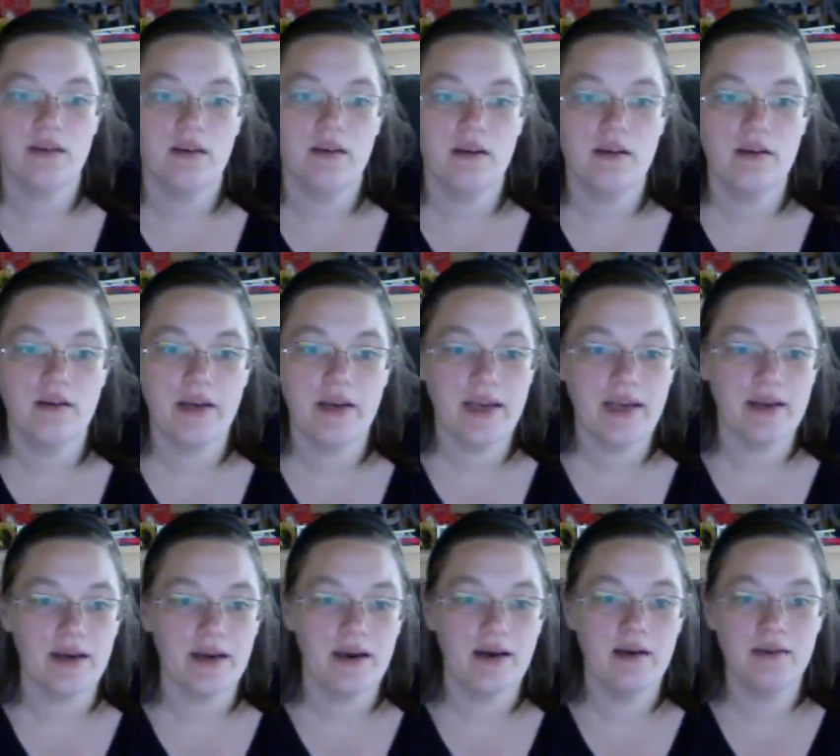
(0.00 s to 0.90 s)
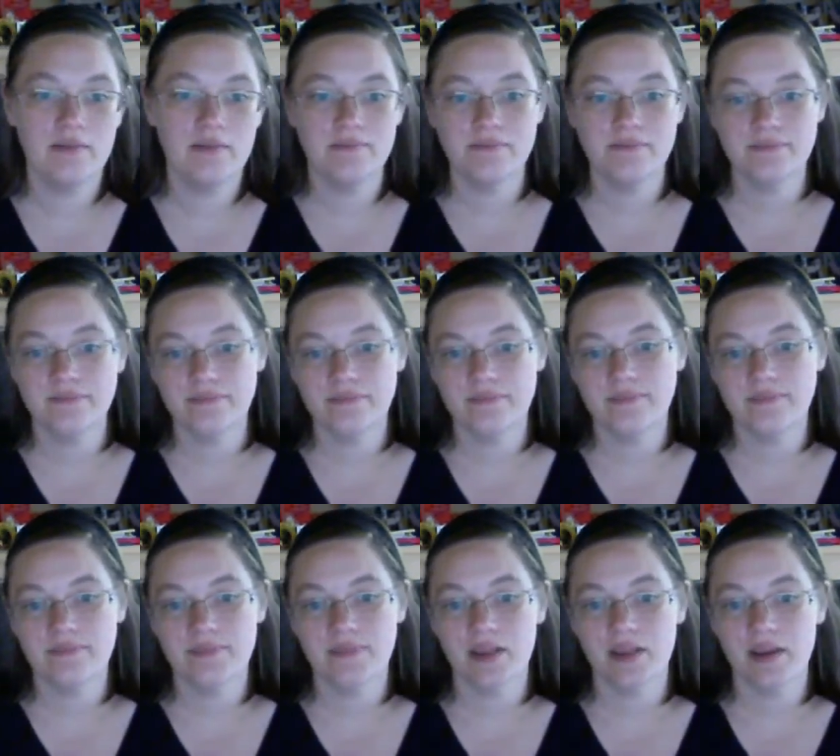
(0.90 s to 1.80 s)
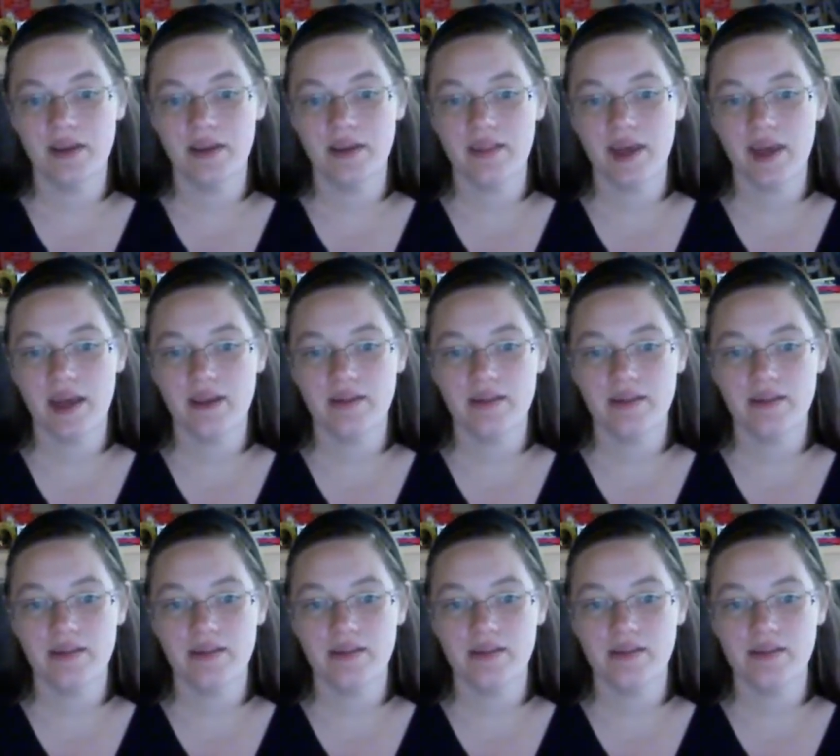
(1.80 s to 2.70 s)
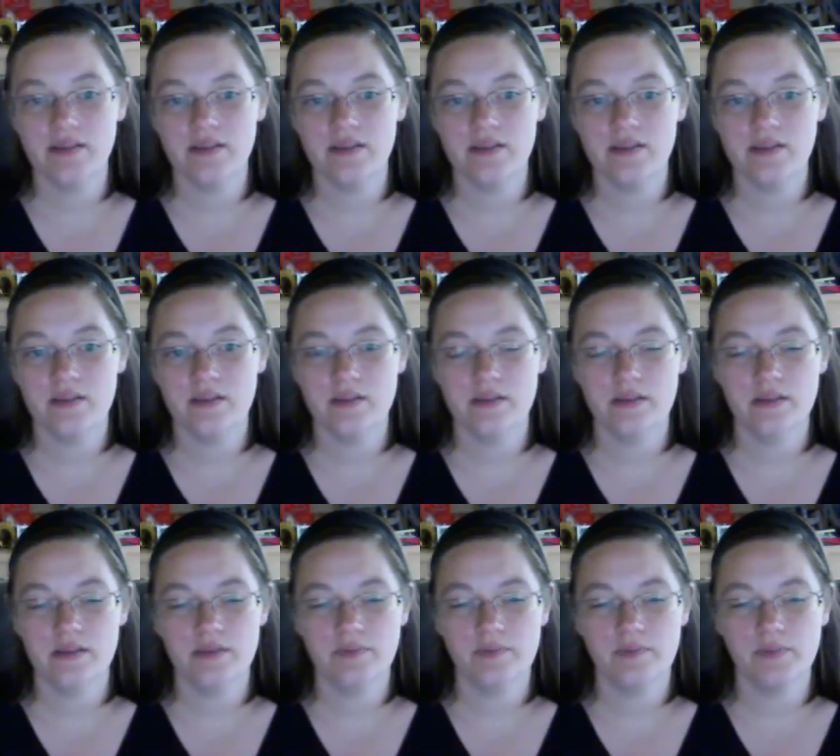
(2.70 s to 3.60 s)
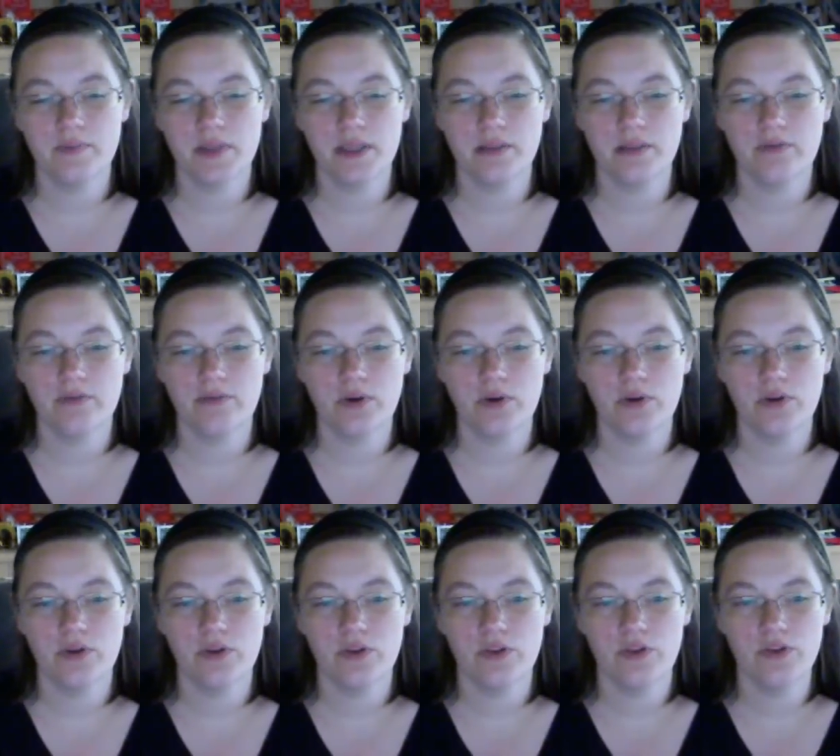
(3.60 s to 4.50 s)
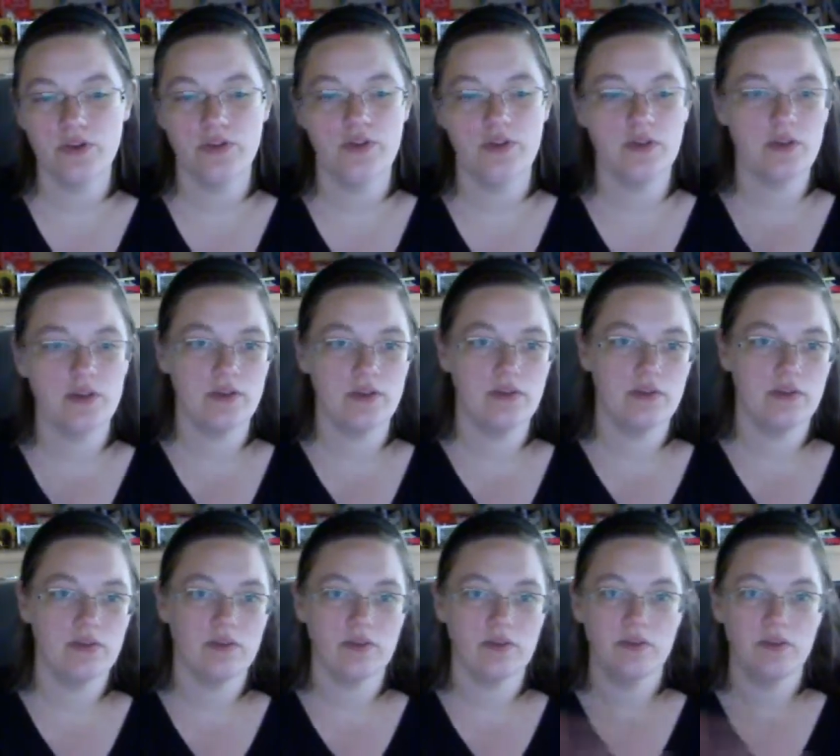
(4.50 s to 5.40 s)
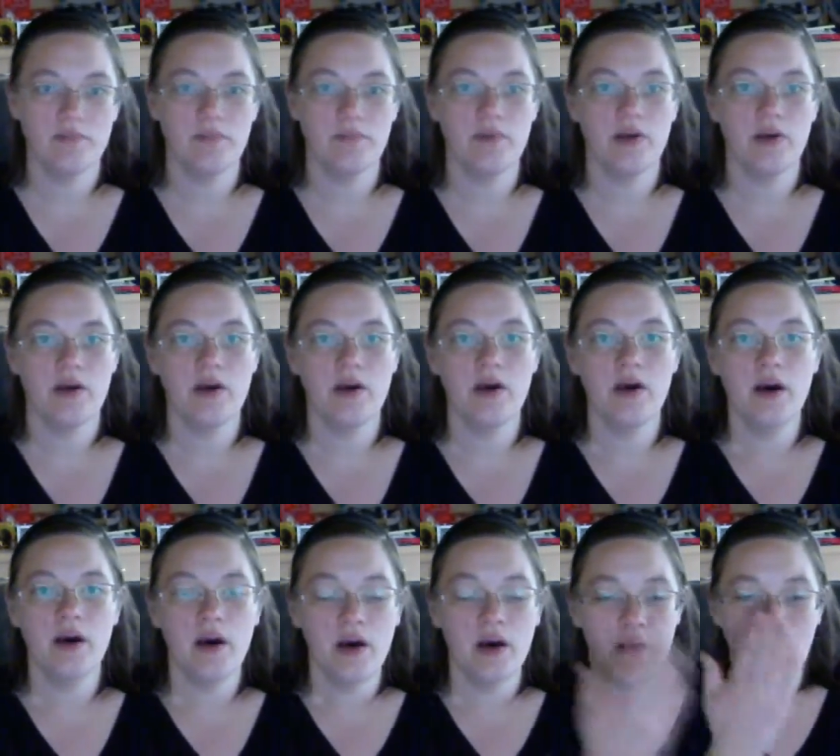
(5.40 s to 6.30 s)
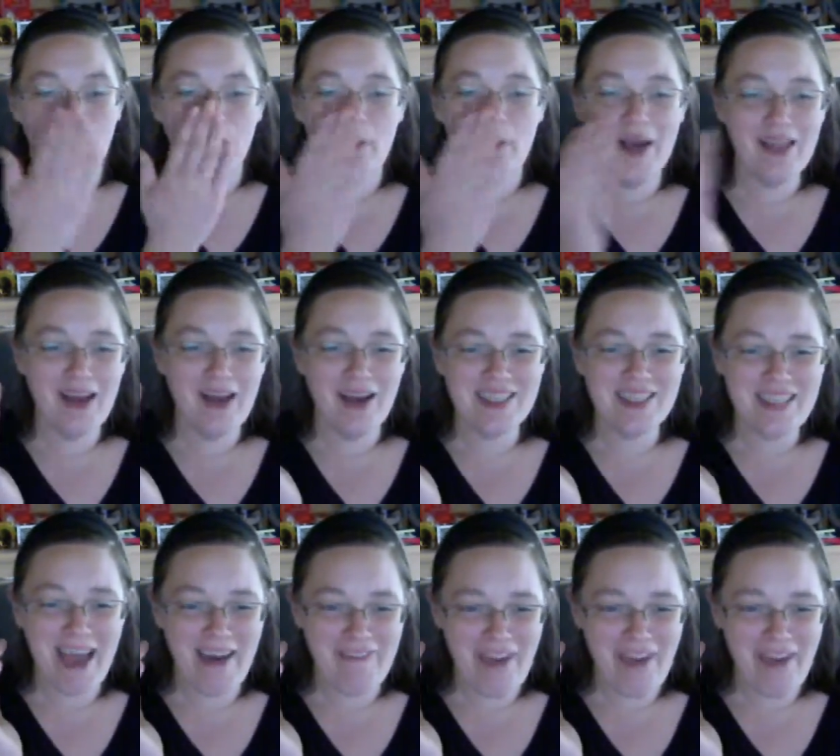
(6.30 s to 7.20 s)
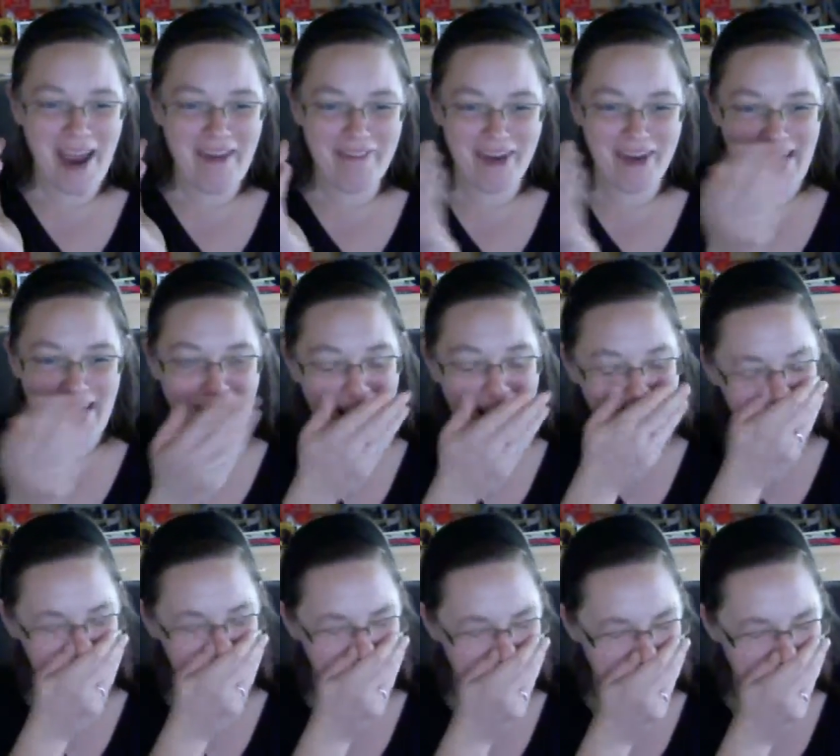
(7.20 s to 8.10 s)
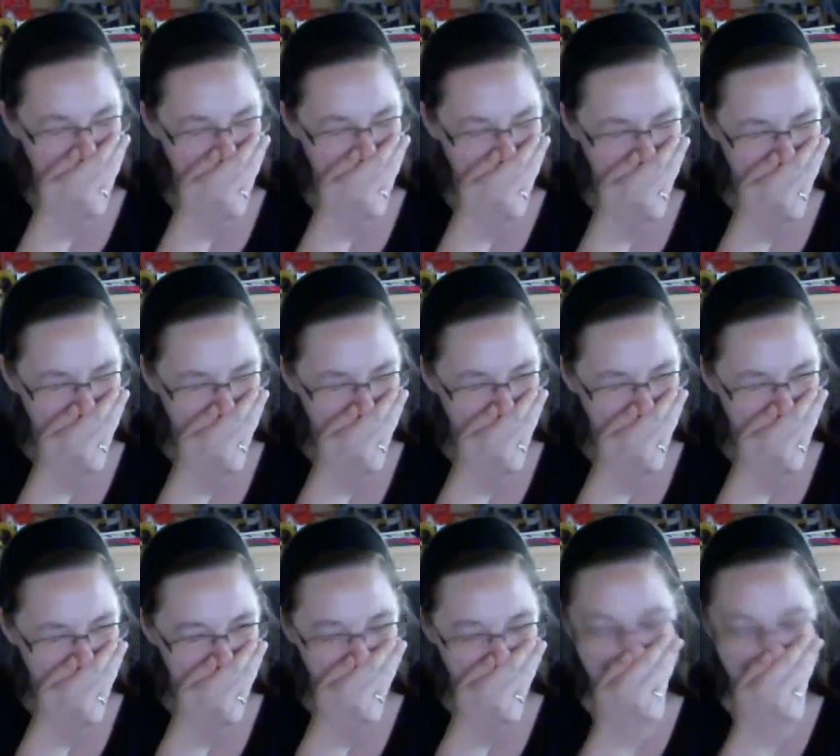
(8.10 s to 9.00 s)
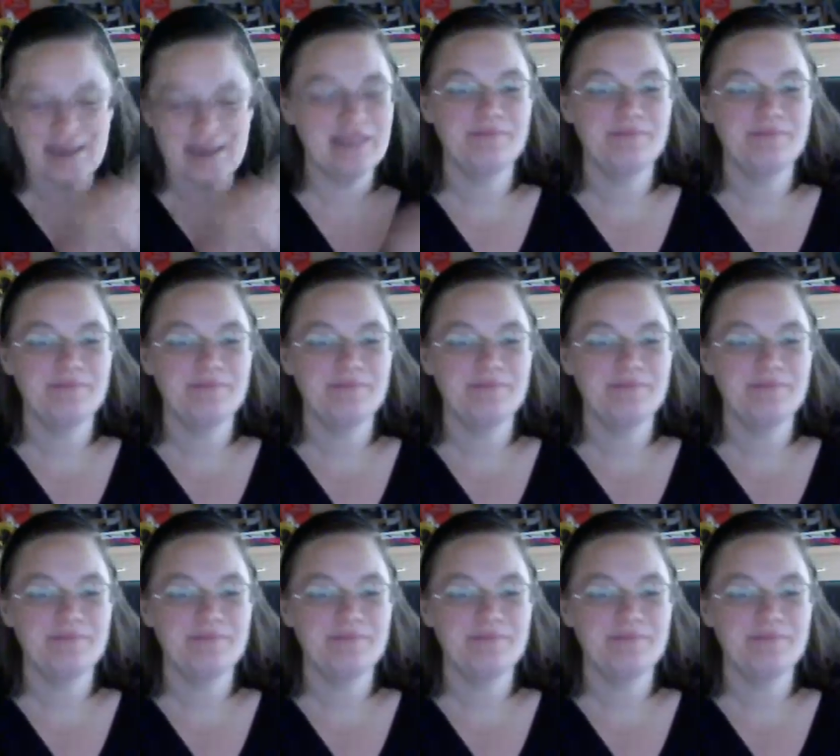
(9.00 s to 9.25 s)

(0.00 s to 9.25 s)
Okay, and that is it for the weight loss cafe for today. Huh.